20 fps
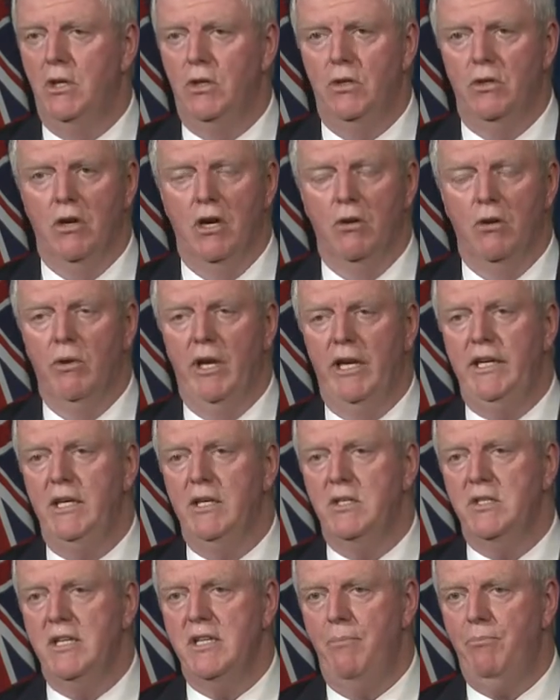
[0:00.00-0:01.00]
who are
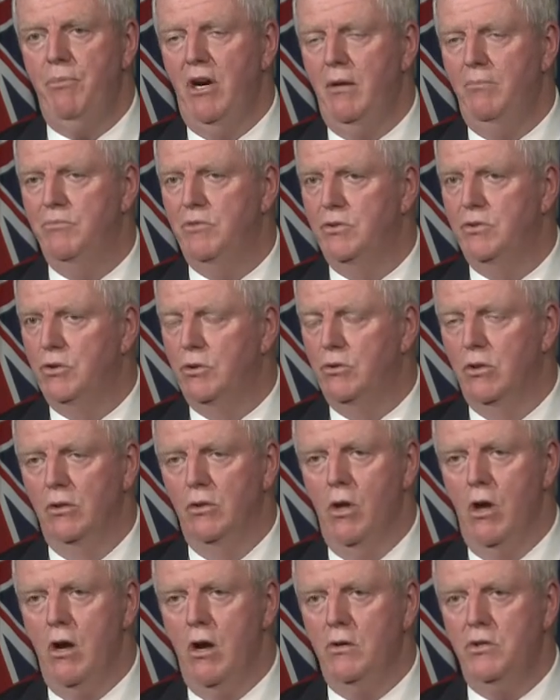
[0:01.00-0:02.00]
ready to step up, do a
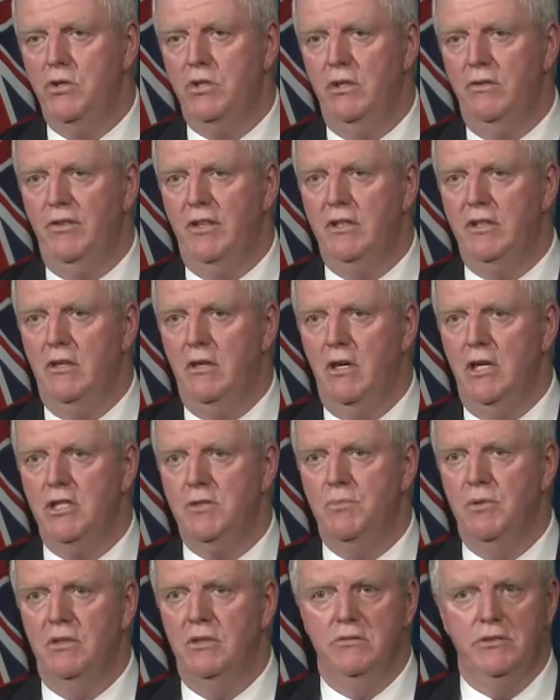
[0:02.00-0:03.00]
long shift at the
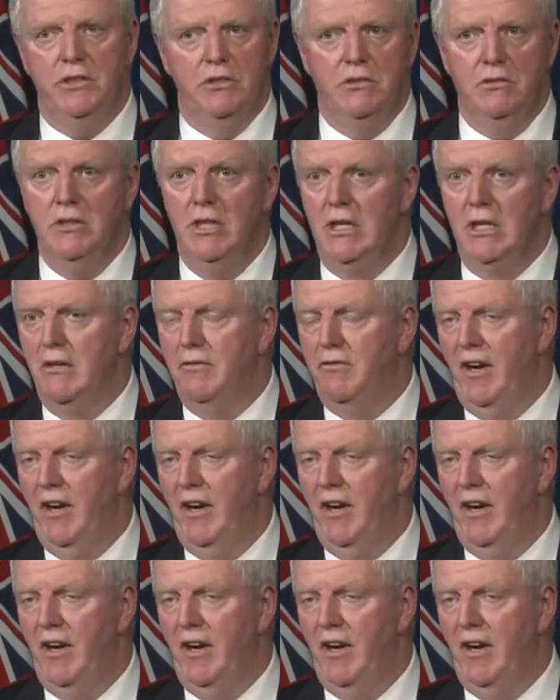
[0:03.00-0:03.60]
hospital, you know,